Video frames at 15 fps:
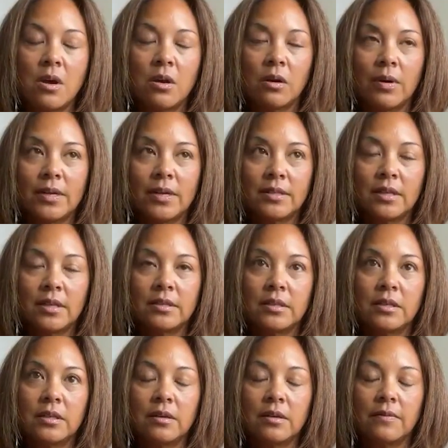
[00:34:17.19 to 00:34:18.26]
quite
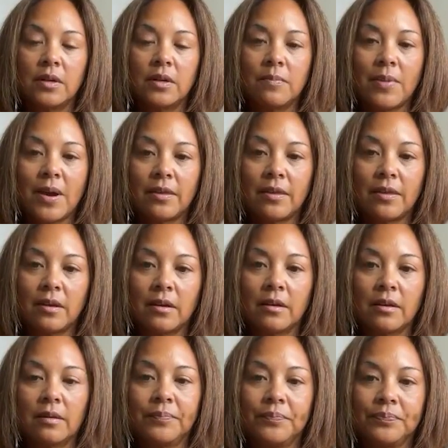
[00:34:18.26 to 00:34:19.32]
sensitive and empathic,
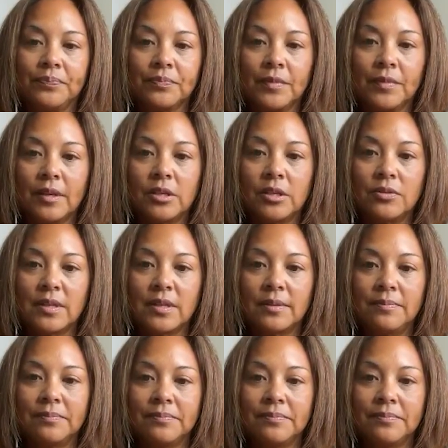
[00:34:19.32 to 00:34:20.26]
like you said?